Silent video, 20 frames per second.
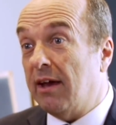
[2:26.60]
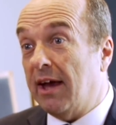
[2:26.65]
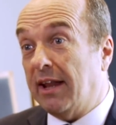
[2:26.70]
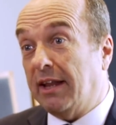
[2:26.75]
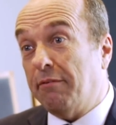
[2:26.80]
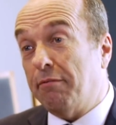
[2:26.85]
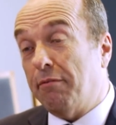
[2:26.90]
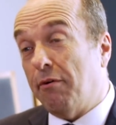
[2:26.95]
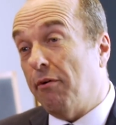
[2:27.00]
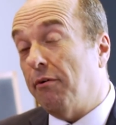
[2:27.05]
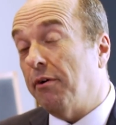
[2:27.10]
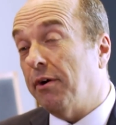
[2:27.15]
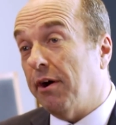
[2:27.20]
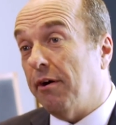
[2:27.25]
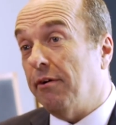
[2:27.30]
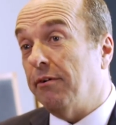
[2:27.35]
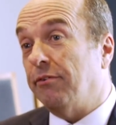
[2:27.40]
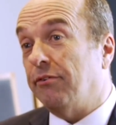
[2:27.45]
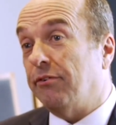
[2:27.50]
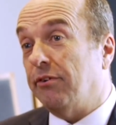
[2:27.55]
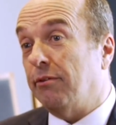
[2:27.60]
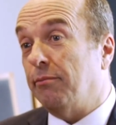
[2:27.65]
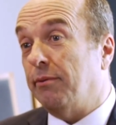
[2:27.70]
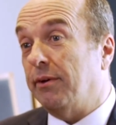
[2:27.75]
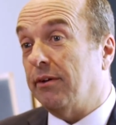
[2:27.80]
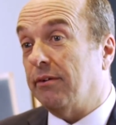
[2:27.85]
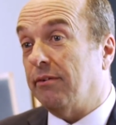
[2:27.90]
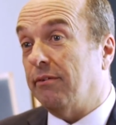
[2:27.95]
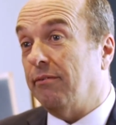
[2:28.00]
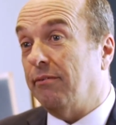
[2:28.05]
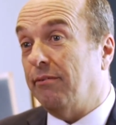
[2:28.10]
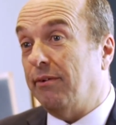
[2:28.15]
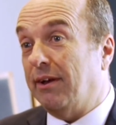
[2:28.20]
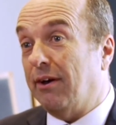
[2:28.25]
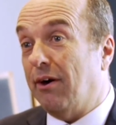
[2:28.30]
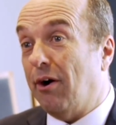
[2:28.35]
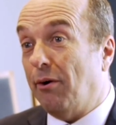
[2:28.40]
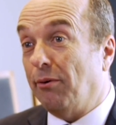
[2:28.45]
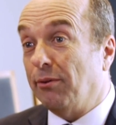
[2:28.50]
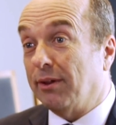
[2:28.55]
any foreign currency that we
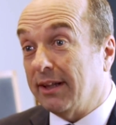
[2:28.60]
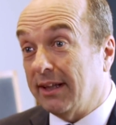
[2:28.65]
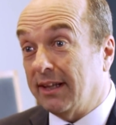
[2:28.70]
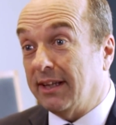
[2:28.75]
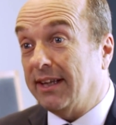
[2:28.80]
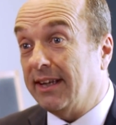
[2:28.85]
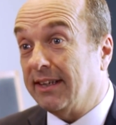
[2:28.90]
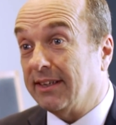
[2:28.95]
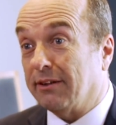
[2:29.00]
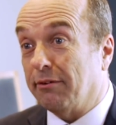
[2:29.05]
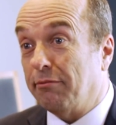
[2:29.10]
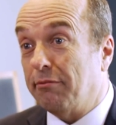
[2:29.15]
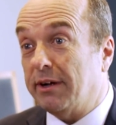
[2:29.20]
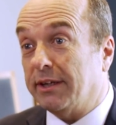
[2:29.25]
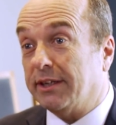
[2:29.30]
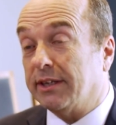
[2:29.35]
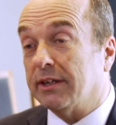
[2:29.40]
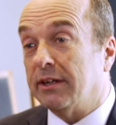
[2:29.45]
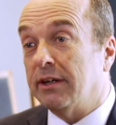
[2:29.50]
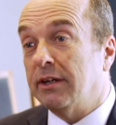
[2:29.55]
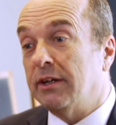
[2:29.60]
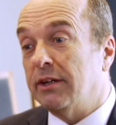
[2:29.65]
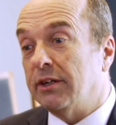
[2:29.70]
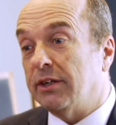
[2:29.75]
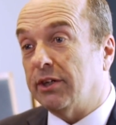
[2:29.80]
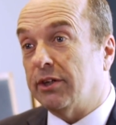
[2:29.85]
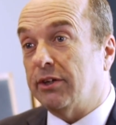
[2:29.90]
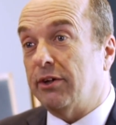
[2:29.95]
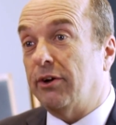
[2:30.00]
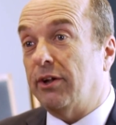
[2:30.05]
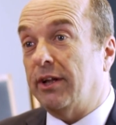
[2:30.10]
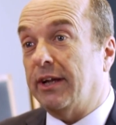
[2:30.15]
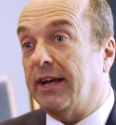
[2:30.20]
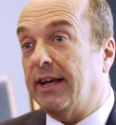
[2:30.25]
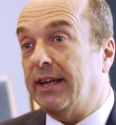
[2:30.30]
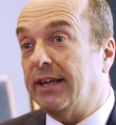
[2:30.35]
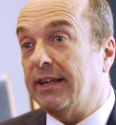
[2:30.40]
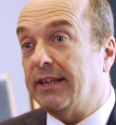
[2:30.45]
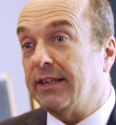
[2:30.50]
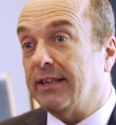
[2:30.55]
hold clearly is at risk. Sterling
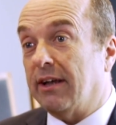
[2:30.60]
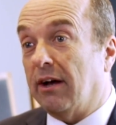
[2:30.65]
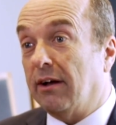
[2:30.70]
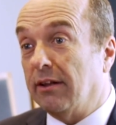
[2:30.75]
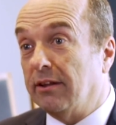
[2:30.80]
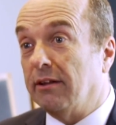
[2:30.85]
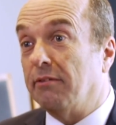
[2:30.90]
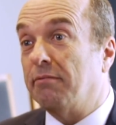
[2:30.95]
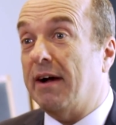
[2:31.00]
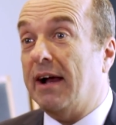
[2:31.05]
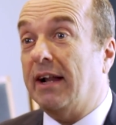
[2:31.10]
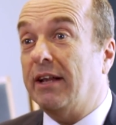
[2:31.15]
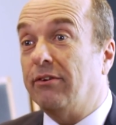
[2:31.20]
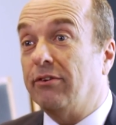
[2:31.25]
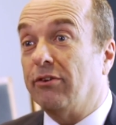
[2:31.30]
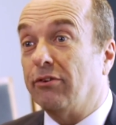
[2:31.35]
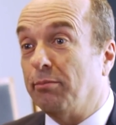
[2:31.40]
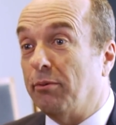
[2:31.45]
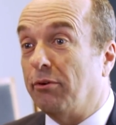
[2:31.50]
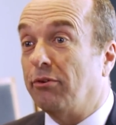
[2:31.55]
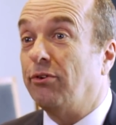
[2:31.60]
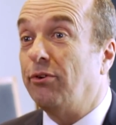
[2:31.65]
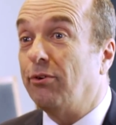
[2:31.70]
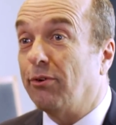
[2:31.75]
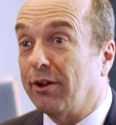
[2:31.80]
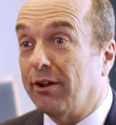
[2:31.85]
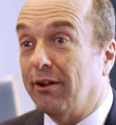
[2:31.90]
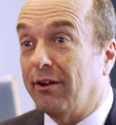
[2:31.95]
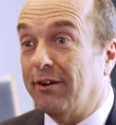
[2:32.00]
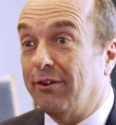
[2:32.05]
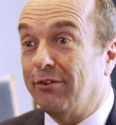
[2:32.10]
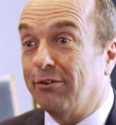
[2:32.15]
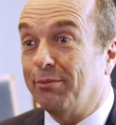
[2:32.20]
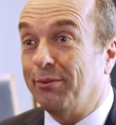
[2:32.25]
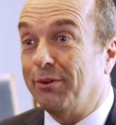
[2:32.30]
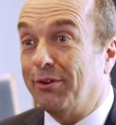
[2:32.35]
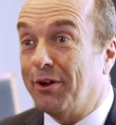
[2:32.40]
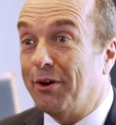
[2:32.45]
is undervalued, as most of your clients will